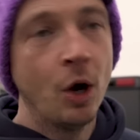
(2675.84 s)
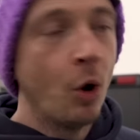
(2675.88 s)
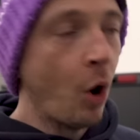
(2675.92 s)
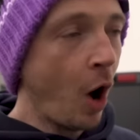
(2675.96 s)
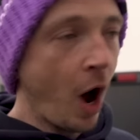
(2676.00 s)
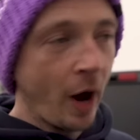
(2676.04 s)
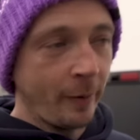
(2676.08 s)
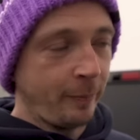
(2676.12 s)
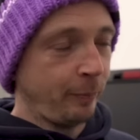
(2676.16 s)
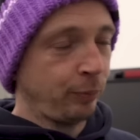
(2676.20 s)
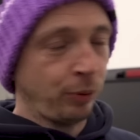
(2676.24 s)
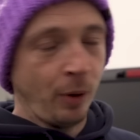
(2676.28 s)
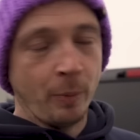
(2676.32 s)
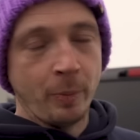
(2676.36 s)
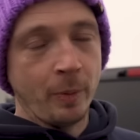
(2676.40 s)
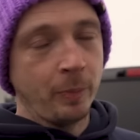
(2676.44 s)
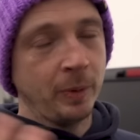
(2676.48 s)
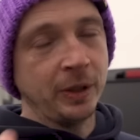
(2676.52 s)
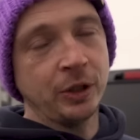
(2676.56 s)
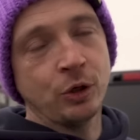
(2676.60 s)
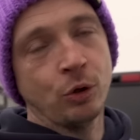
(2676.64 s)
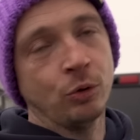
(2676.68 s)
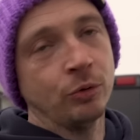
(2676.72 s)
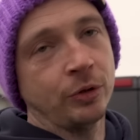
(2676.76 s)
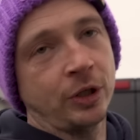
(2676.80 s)
I
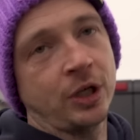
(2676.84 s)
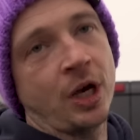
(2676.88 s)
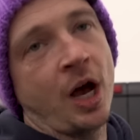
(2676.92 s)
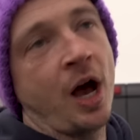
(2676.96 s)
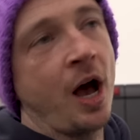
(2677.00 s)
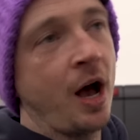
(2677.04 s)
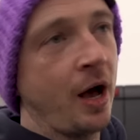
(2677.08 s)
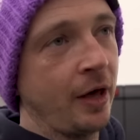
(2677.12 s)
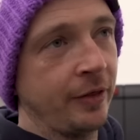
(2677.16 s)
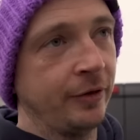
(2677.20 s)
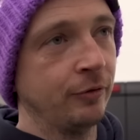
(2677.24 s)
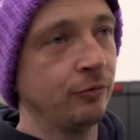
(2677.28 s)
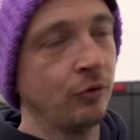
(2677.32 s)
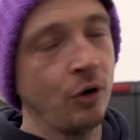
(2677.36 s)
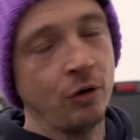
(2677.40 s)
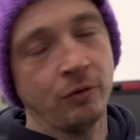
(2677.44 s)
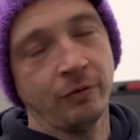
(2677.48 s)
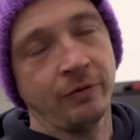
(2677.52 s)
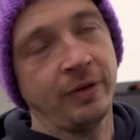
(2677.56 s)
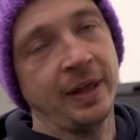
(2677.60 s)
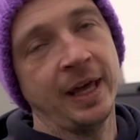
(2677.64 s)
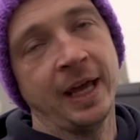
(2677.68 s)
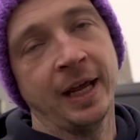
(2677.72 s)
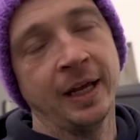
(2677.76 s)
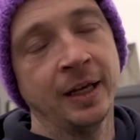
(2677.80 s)
probably called a car the
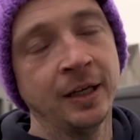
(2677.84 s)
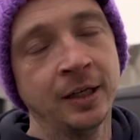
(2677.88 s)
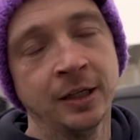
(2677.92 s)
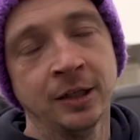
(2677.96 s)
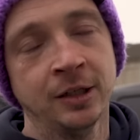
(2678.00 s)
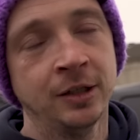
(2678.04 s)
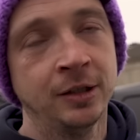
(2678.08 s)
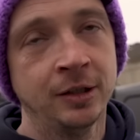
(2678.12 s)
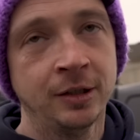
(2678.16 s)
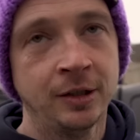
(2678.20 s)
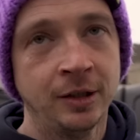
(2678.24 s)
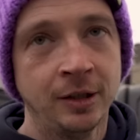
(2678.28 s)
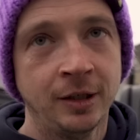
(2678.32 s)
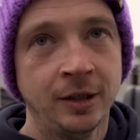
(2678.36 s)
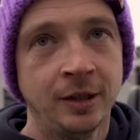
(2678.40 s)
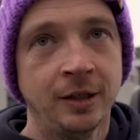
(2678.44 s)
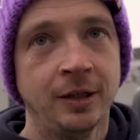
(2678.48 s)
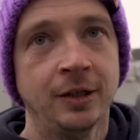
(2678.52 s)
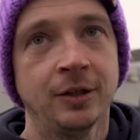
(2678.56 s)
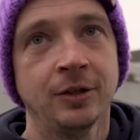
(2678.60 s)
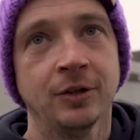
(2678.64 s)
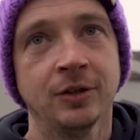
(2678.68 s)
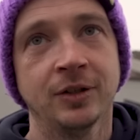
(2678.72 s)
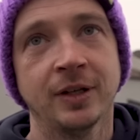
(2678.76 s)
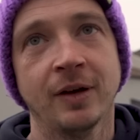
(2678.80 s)
wrong thing
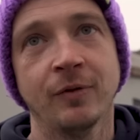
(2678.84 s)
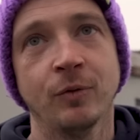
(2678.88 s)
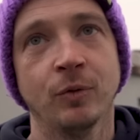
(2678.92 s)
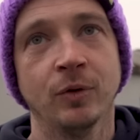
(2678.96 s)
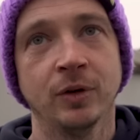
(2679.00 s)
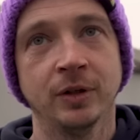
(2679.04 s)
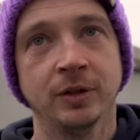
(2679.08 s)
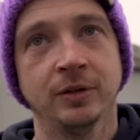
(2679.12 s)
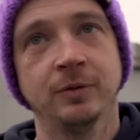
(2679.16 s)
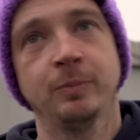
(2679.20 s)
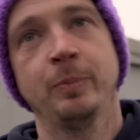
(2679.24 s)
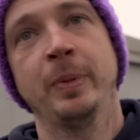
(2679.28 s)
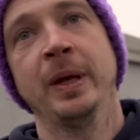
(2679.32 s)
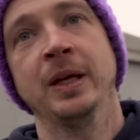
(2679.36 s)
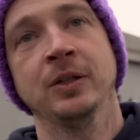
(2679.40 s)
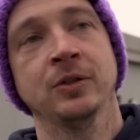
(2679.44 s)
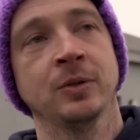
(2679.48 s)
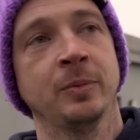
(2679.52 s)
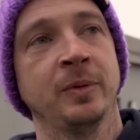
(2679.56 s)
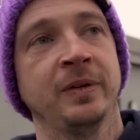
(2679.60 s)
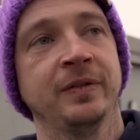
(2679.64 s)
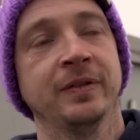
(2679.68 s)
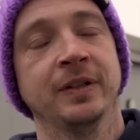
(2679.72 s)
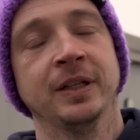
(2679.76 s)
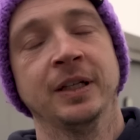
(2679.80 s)
because everyone picks
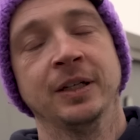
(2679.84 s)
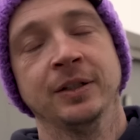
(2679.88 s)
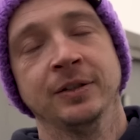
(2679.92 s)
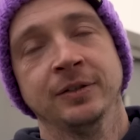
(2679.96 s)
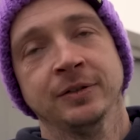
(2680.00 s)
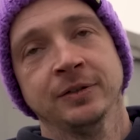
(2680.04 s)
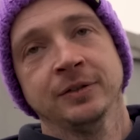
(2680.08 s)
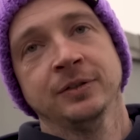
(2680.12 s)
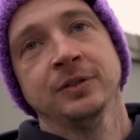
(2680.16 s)
on me for that.